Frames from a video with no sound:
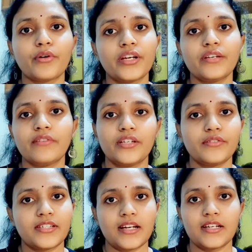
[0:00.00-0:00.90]
point when
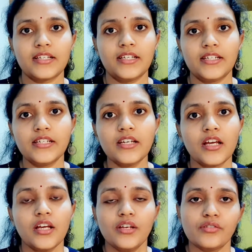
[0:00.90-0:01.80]
you start heating,
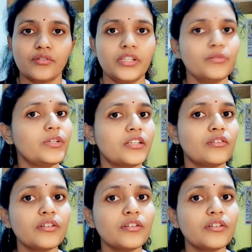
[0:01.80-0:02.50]
so you need not